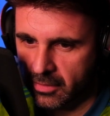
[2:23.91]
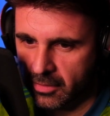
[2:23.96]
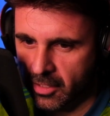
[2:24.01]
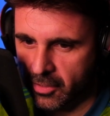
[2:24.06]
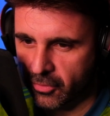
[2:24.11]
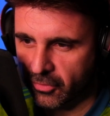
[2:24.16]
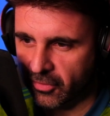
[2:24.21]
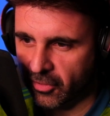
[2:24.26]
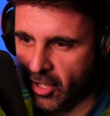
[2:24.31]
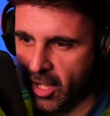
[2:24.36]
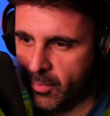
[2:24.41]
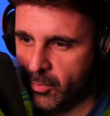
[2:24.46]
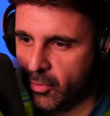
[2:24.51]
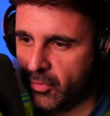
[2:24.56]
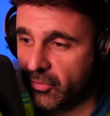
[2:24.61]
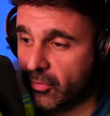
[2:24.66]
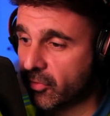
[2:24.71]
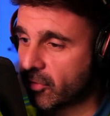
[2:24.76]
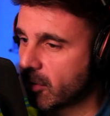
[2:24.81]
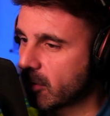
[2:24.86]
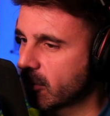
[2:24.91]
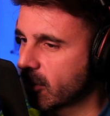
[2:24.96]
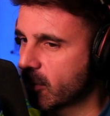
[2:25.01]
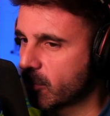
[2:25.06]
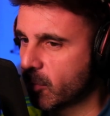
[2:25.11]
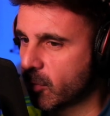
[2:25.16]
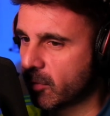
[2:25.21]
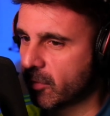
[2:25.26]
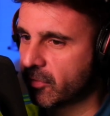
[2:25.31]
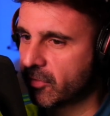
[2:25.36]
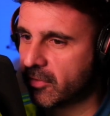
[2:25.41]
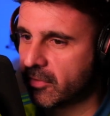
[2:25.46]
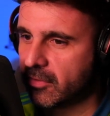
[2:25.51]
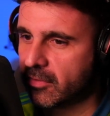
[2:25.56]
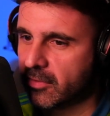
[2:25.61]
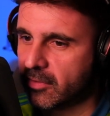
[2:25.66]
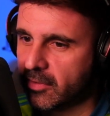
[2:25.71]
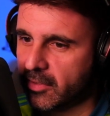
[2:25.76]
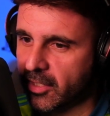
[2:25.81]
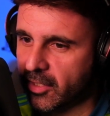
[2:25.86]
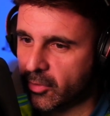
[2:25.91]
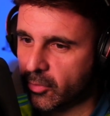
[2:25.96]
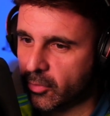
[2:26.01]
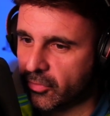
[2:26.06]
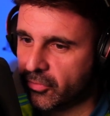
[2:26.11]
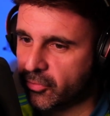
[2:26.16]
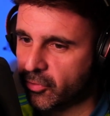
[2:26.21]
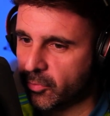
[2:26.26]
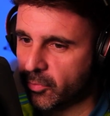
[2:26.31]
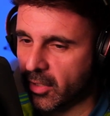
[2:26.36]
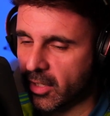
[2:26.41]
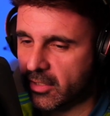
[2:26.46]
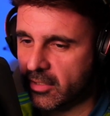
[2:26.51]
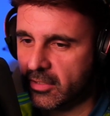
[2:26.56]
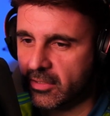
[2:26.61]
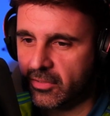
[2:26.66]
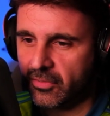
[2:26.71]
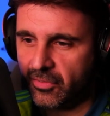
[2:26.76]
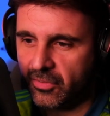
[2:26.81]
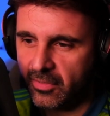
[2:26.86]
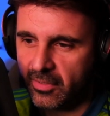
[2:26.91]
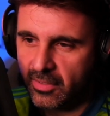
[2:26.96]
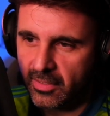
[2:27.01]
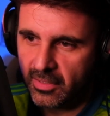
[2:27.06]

those lawnmowers? Those are lawnmowers. And old school monitors?